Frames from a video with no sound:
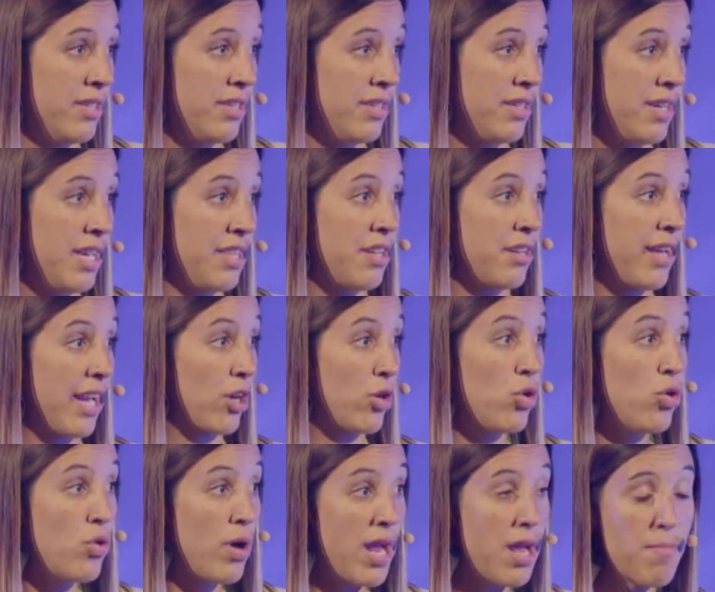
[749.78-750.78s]
and they're like,
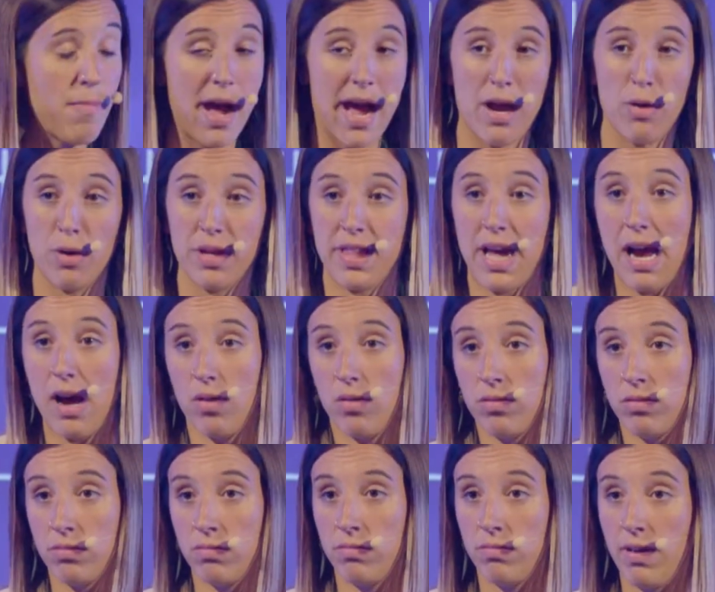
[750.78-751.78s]
who am I without
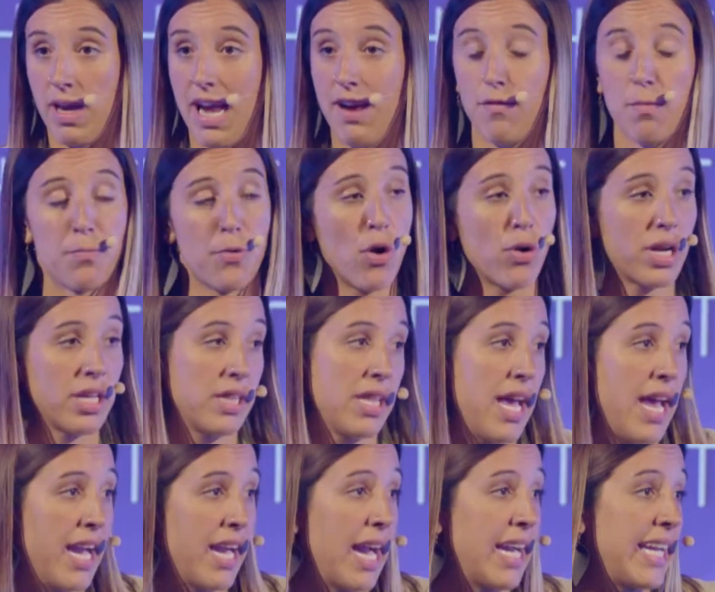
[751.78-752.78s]
I have a broken
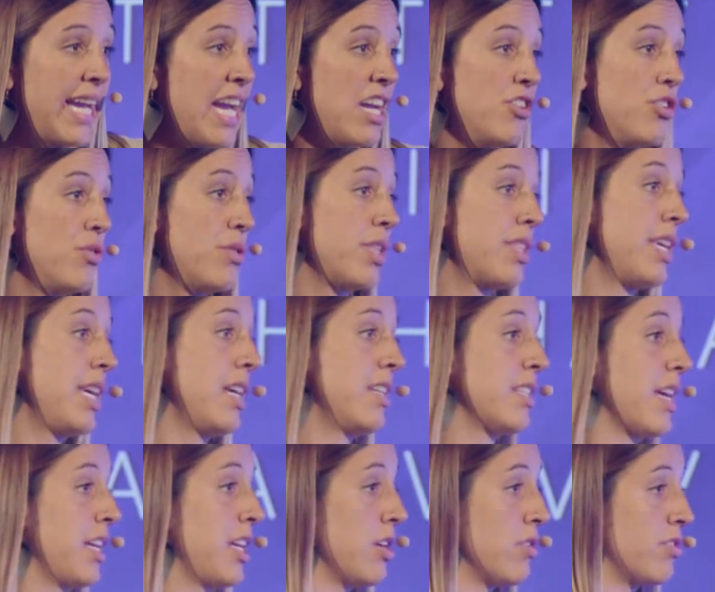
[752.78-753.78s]
leg. I can't do the things I
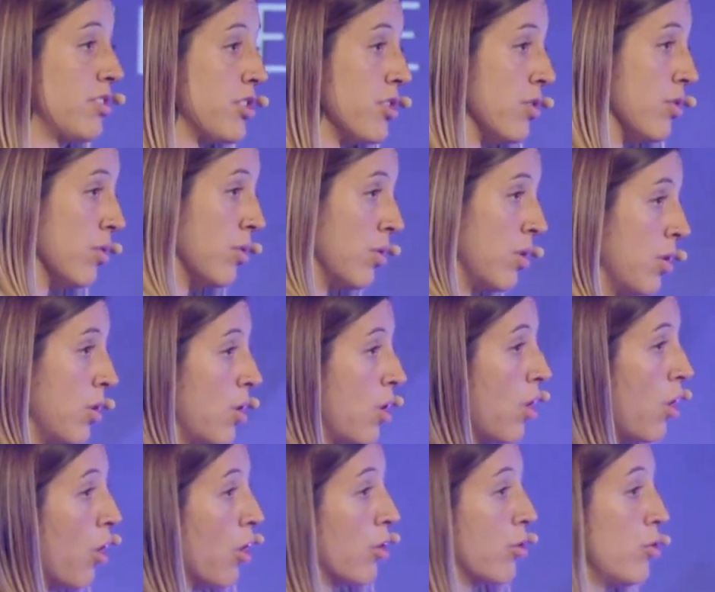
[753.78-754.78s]
used to.
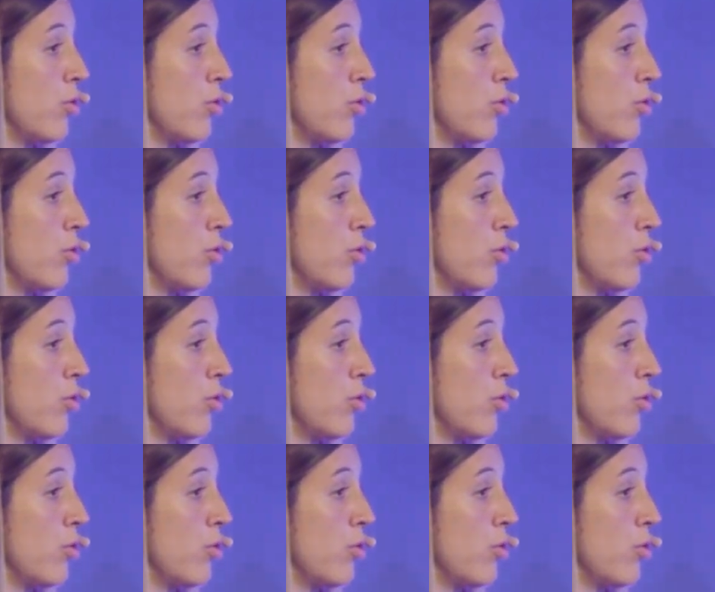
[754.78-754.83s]
Or who